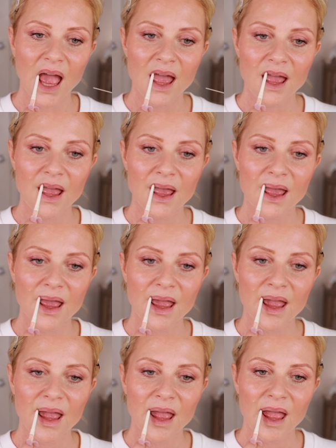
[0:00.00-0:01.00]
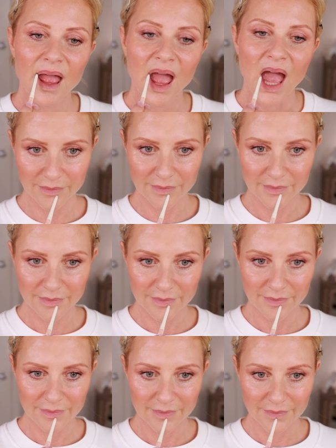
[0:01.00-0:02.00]
There's no sharpening involved in
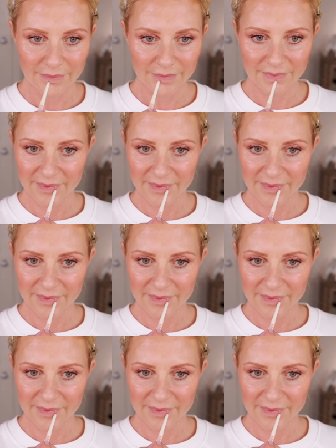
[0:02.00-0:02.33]
this.